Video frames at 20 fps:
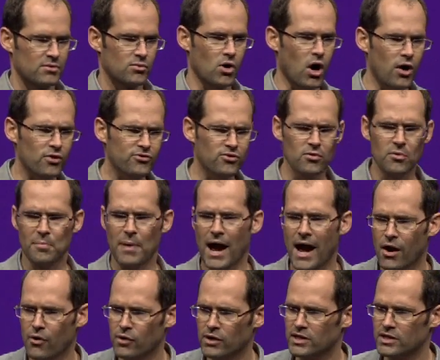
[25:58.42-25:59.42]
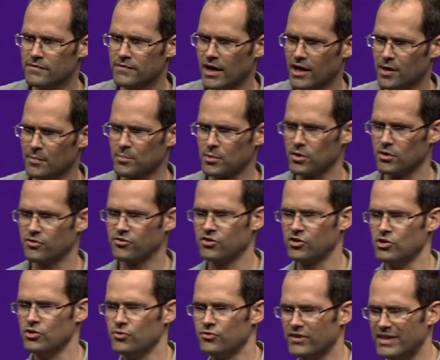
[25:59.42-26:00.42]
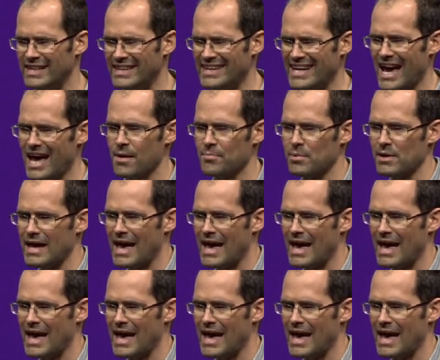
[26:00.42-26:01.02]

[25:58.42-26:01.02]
We're also empowering developers to use in-app